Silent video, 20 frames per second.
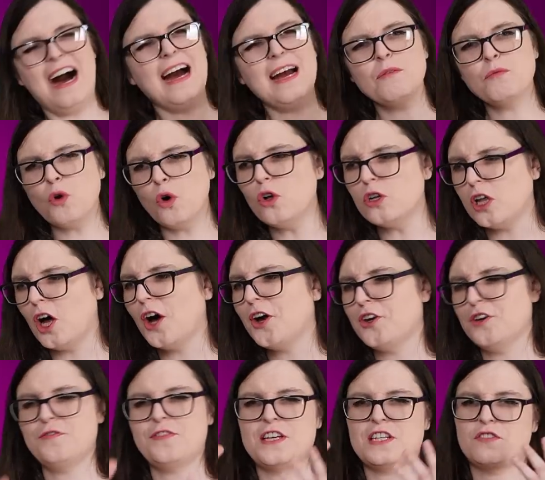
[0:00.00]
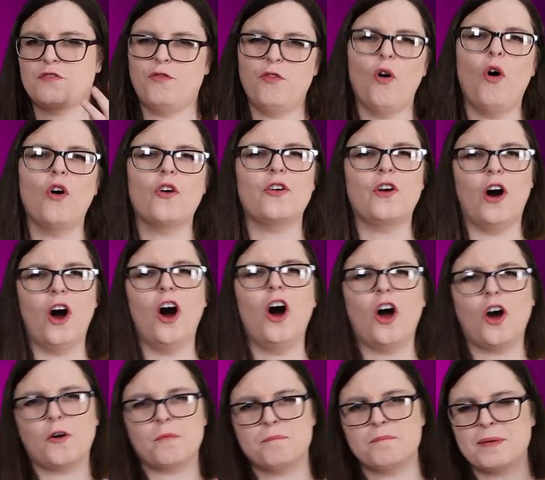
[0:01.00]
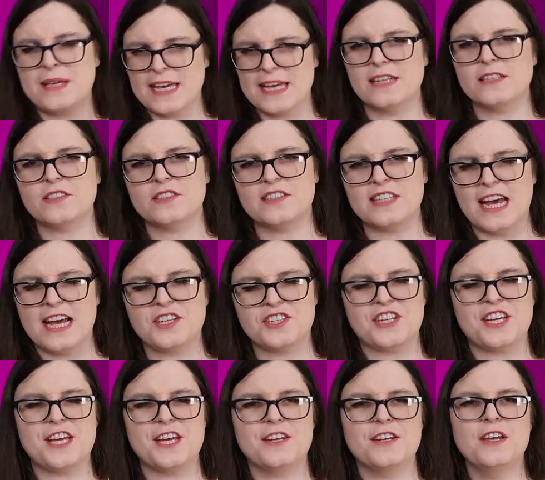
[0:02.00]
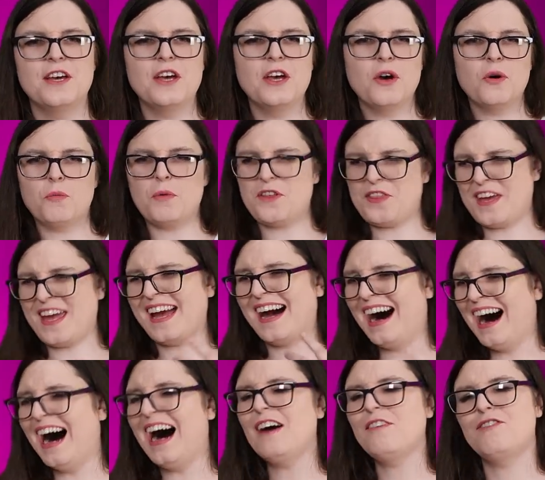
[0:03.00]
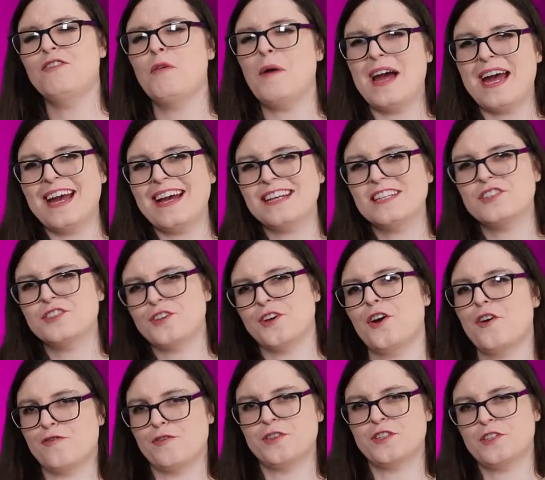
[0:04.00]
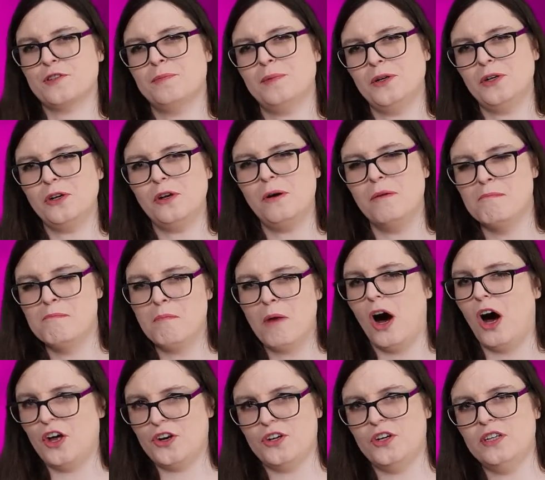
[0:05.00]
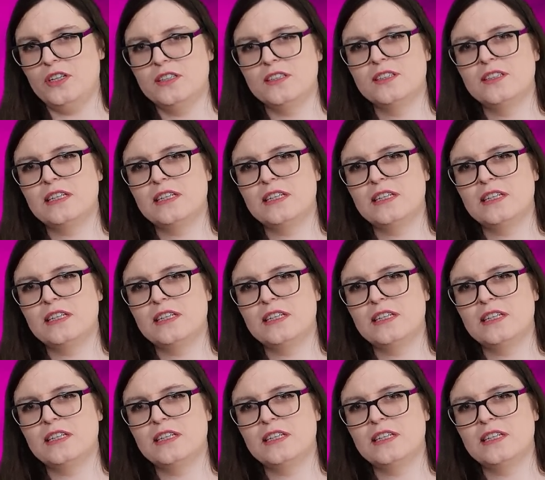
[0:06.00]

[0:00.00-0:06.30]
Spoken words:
I roll out of this 4-hour paint session with a halfway serviceable model.